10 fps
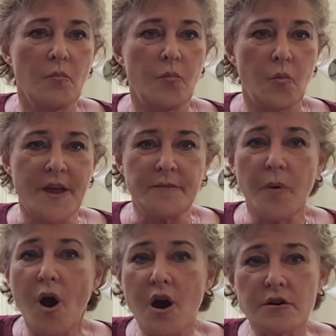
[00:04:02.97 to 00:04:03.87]
We have
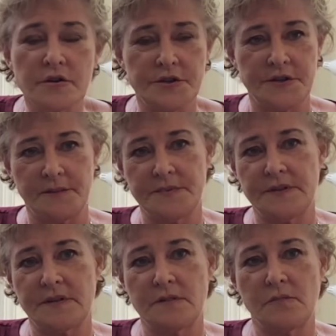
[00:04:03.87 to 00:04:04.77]

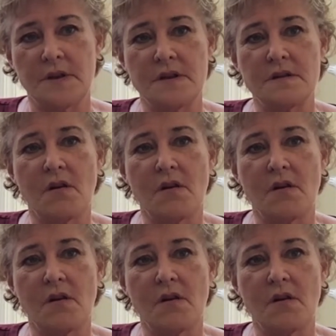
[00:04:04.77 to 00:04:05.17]
partnerships. We